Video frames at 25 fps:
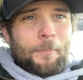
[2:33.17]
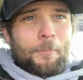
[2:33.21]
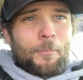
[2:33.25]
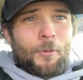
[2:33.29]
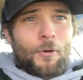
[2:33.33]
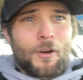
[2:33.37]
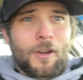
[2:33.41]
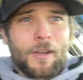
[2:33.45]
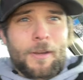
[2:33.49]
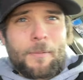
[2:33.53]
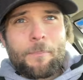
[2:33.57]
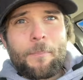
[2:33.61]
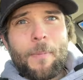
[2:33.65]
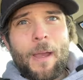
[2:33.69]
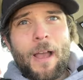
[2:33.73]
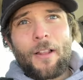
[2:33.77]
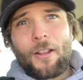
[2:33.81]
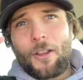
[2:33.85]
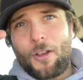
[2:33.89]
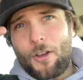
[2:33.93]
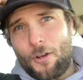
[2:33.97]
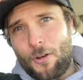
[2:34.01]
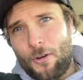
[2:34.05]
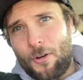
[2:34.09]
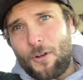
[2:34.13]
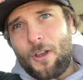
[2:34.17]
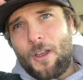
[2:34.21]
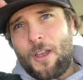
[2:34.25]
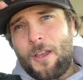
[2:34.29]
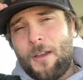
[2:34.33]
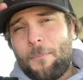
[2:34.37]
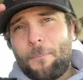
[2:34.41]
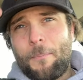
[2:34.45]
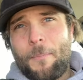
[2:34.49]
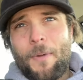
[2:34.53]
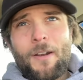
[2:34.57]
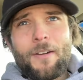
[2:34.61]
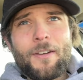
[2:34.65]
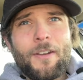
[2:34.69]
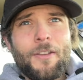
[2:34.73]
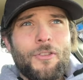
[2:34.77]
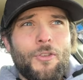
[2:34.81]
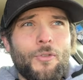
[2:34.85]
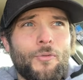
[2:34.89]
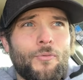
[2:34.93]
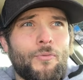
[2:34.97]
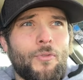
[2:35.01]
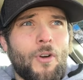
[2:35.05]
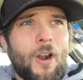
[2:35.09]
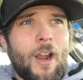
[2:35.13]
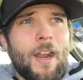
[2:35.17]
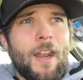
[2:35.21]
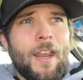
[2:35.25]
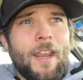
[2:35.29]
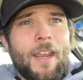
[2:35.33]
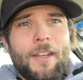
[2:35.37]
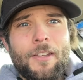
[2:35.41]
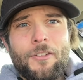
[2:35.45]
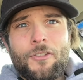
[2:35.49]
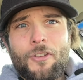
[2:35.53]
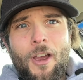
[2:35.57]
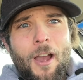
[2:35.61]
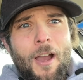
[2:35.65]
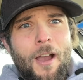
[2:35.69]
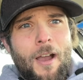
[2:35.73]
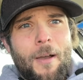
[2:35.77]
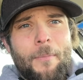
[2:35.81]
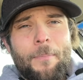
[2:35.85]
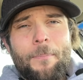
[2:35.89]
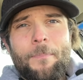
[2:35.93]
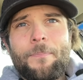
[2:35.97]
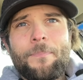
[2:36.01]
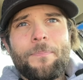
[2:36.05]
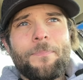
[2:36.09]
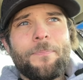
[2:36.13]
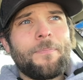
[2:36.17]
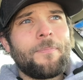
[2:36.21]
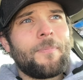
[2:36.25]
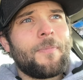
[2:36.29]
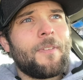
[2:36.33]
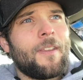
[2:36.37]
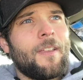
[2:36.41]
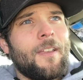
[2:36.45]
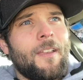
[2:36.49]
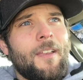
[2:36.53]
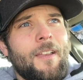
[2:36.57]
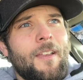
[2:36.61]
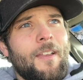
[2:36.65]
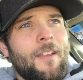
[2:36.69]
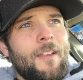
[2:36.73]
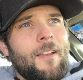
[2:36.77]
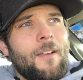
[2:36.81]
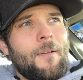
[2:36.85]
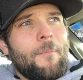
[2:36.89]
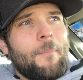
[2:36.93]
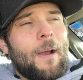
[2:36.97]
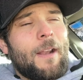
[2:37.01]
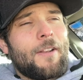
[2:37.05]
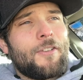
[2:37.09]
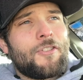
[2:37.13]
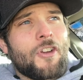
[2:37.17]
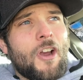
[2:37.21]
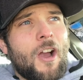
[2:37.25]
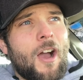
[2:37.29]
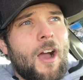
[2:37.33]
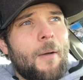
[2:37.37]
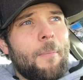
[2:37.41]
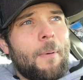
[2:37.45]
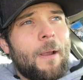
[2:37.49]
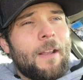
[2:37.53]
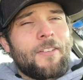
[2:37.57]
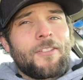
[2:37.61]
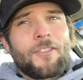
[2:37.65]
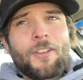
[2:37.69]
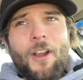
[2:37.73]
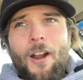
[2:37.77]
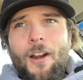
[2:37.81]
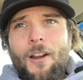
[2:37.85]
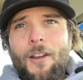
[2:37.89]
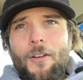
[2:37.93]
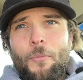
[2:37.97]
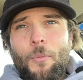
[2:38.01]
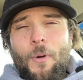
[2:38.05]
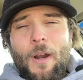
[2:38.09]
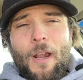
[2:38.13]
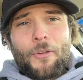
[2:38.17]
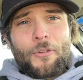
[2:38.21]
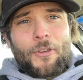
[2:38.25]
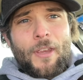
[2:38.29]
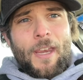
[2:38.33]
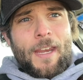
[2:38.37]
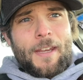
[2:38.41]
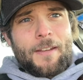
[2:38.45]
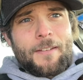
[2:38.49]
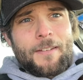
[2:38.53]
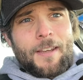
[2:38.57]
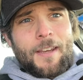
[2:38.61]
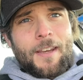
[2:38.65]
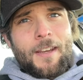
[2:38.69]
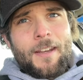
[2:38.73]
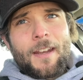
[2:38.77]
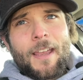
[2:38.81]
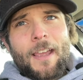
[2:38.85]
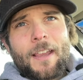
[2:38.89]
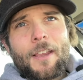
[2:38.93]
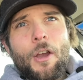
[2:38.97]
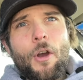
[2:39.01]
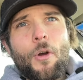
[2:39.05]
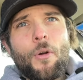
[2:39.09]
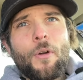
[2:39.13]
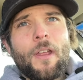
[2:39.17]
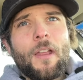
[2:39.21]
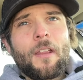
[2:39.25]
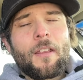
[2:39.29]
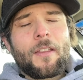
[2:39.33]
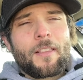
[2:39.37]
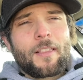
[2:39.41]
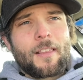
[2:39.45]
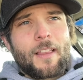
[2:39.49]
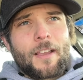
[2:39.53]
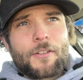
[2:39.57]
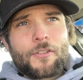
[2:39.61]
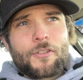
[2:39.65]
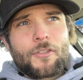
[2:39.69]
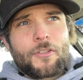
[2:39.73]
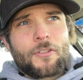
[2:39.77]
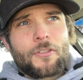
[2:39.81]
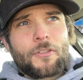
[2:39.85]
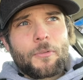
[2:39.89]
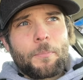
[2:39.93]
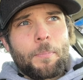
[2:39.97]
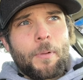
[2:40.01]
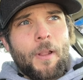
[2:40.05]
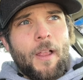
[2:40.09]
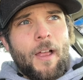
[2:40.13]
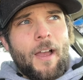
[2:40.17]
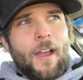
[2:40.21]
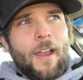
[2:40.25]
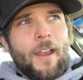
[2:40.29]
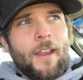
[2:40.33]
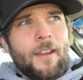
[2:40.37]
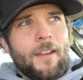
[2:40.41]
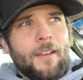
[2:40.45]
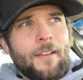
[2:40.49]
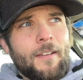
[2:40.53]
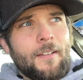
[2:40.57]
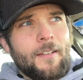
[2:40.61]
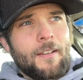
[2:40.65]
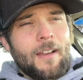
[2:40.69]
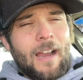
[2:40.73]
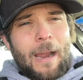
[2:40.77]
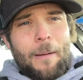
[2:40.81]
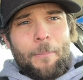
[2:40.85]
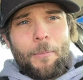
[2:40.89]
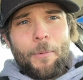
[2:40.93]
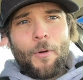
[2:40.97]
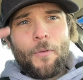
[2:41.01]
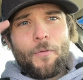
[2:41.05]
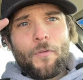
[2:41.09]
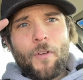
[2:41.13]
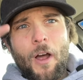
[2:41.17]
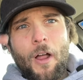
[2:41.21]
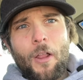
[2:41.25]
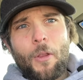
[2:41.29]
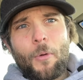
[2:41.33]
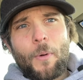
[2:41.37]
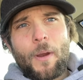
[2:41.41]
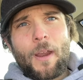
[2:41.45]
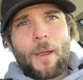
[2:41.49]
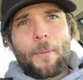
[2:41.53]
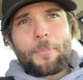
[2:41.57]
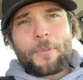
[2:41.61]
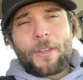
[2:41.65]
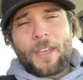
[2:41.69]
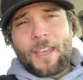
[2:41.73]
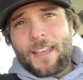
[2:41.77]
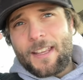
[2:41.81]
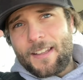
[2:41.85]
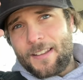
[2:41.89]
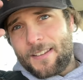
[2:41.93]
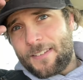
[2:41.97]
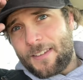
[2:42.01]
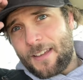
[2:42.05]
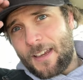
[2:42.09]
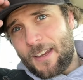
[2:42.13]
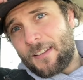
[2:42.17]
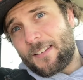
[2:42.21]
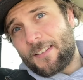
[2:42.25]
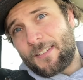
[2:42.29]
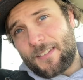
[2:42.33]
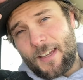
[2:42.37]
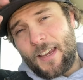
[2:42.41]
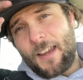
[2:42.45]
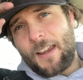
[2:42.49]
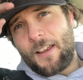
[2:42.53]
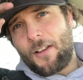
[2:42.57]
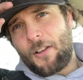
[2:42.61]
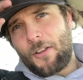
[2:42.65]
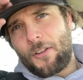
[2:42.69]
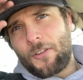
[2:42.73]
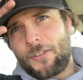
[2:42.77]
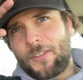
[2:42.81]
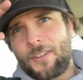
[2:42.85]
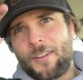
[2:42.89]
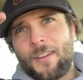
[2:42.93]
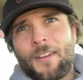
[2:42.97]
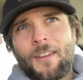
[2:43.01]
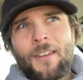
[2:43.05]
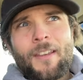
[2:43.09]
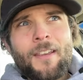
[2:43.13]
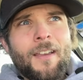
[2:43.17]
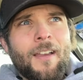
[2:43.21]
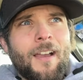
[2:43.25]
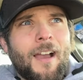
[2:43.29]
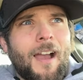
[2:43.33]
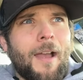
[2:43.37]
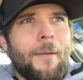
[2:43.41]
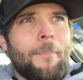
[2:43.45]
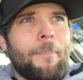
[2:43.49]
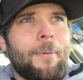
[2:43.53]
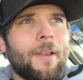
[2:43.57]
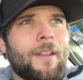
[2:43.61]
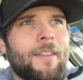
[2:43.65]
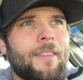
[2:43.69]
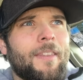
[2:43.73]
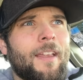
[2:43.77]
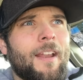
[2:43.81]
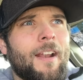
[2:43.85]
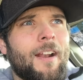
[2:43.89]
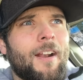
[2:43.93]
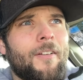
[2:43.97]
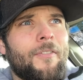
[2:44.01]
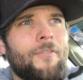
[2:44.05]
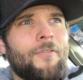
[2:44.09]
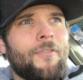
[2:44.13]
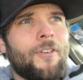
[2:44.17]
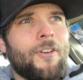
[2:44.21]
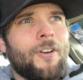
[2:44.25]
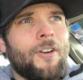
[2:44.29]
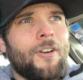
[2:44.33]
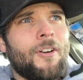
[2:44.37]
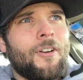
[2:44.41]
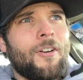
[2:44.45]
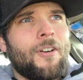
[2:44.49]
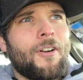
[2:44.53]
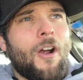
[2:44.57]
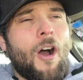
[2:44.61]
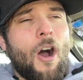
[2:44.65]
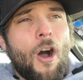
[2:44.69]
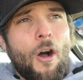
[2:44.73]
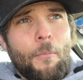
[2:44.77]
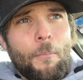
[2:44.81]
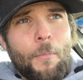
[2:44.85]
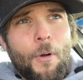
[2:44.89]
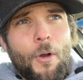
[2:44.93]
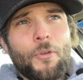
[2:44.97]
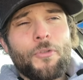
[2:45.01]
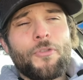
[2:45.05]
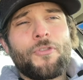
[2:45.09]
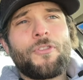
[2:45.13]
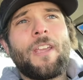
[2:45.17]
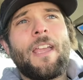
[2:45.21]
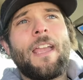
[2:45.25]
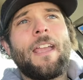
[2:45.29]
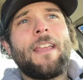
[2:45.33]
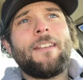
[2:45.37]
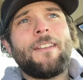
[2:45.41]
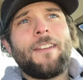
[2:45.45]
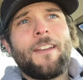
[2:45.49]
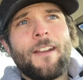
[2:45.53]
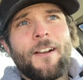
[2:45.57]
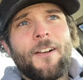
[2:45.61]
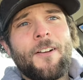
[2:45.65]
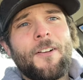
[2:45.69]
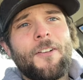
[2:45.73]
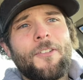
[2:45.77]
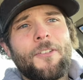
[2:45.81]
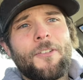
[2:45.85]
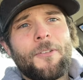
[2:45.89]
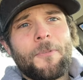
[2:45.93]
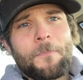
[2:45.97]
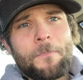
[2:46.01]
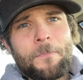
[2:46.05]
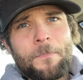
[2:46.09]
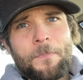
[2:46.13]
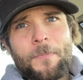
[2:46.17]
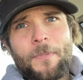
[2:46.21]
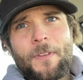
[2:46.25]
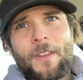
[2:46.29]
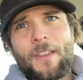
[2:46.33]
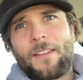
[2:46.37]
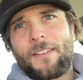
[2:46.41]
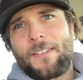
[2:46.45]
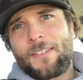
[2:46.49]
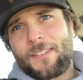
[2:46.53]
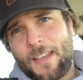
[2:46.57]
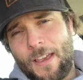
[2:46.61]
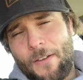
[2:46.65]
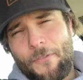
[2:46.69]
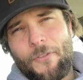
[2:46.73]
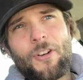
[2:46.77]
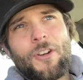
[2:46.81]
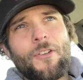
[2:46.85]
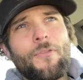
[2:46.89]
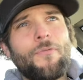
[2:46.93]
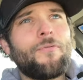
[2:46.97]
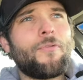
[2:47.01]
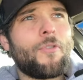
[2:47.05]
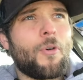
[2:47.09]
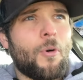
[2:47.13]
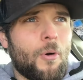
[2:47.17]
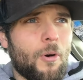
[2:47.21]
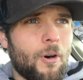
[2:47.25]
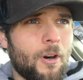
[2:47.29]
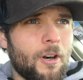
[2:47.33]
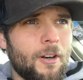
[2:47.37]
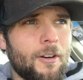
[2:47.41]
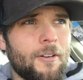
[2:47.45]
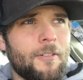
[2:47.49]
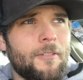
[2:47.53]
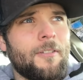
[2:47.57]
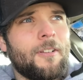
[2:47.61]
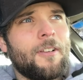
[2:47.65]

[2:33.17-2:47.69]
a pretty mellow Monday through Friday job. My job, I started when I was 18 at Codale Electric Supply. I moved all the way up to inside sales. I've been there for almost 10 years, 7 to 4,